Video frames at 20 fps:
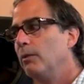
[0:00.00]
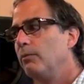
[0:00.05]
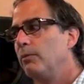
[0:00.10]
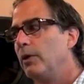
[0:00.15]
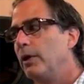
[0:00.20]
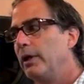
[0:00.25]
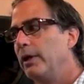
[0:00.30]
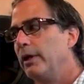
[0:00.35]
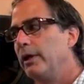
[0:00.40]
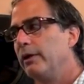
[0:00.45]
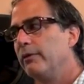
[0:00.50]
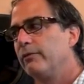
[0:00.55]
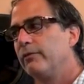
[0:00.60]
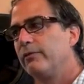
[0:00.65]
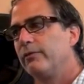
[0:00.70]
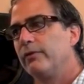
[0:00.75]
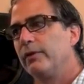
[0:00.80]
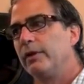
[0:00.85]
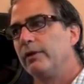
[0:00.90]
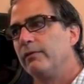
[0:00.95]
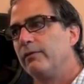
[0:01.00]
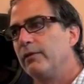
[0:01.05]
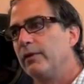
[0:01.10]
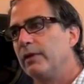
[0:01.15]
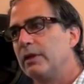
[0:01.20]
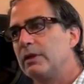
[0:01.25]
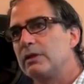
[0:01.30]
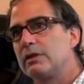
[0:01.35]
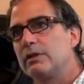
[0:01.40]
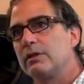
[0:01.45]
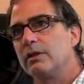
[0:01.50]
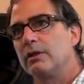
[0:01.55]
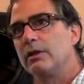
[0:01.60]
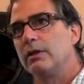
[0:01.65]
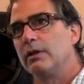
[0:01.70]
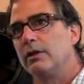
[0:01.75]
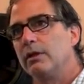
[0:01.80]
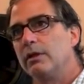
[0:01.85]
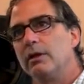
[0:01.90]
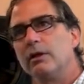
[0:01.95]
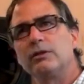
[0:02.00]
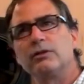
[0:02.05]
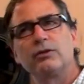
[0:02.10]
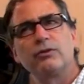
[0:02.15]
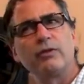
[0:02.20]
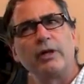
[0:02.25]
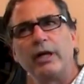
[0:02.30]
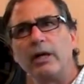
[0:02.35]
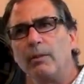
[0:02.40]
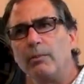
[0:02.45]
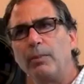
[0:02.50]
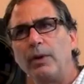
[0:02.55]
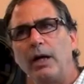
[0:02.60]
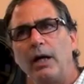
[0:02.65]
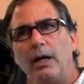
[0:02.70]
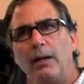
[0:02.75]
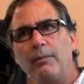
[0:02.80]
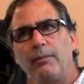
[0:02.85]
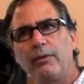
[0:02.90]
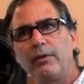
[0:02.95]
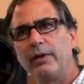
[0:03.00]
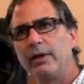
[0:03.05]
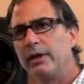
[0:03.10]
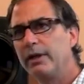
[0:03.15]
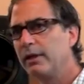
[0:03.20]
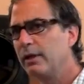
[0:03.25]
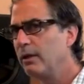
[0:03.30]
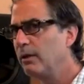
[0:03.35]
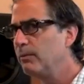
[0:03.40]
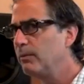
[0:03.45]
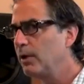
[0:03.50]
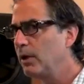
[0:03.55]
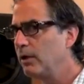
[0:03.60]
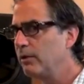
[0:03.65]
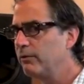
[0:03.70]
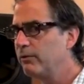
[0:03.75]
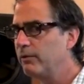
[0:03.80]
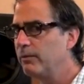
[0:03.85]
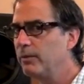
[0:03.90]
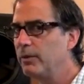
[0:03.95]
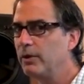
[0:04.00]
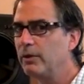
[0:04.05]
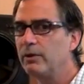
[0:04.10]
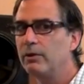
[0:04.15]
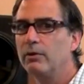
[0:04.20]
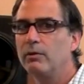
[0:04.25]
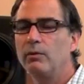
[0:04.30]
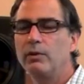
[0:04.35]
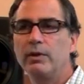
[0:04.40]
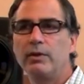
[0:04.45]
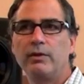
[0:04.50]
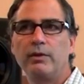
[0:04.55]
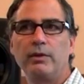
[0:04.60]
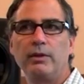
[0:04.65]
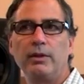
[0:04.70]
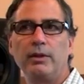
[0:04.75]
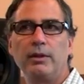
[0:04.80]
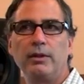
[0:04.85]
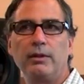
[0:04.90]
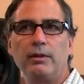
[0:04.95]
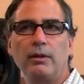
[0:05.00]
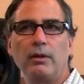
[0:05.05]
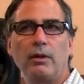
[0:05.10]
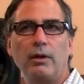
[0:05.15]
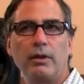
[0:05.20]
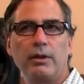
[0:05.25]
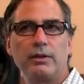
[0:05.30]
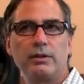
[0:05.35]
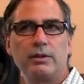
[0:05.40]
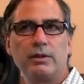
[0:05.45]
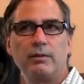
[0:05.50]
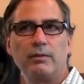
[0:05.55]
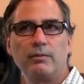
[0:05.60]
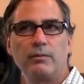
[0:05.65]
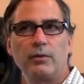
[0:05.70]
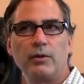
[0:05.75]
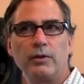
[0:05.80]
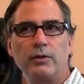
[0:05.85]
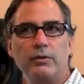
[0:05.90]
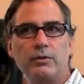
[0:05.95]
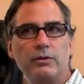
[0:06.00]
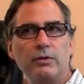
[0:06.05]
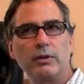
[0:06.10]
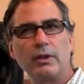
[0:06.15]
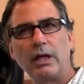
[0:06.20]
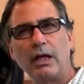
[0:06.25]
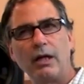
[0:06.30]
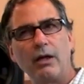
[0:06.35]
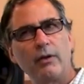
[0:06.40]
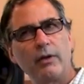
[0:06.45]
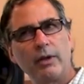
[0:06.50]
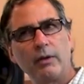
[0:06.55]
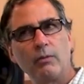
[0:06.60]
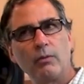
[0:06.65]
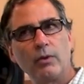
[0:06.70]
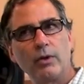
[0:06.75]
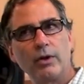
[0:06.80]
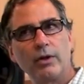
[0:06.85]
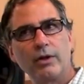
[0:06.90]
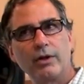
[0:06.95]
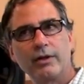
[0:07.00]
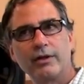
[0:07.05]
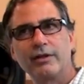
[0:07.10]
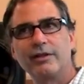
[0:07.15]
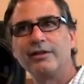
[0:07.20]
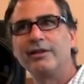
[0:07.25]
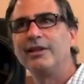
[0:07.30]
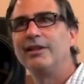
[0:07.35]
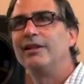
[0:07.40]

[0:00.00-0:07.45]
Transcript: But if it's a straight up pop thing and I'm unfamiliar with the artist and producer and how they work,